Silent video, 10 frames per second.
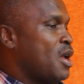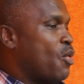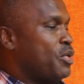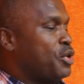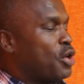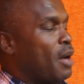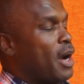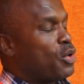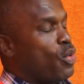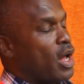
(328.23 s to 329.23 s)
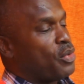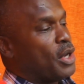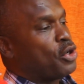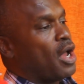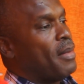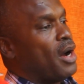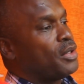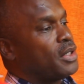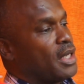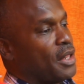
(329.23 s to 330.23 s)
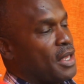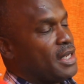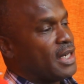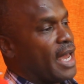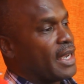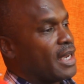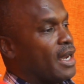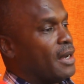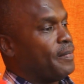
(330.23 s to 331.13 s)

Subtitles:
When we talk about wealth, we're talking about things like